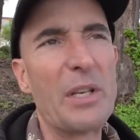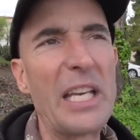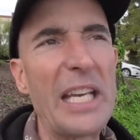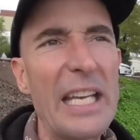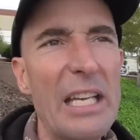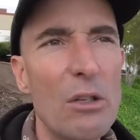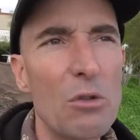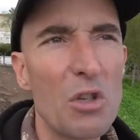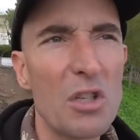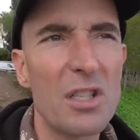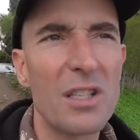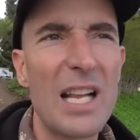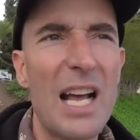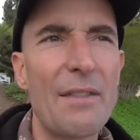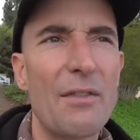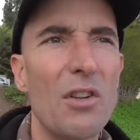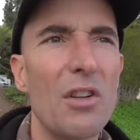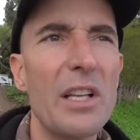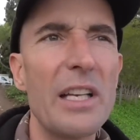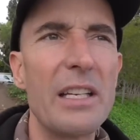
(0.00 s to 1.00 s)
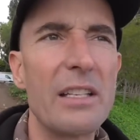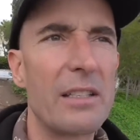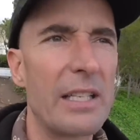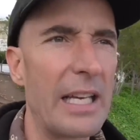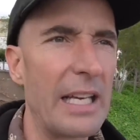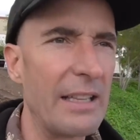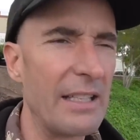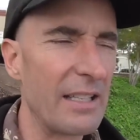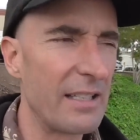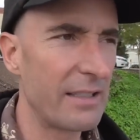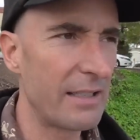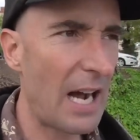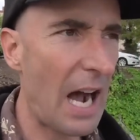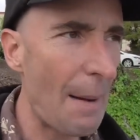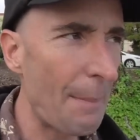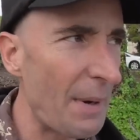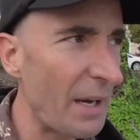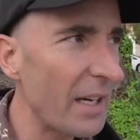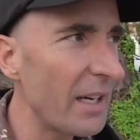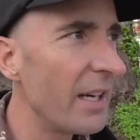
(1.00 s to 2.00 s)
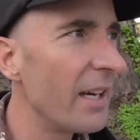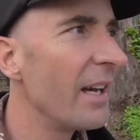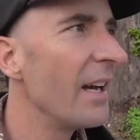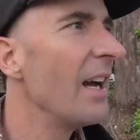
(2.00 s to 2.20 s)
The interest level in this topic,